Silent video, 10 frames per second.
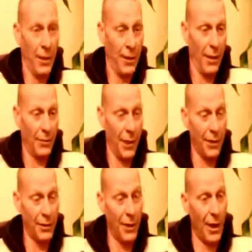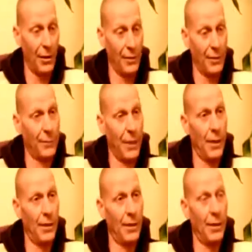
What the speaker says: levy exchange, yeah?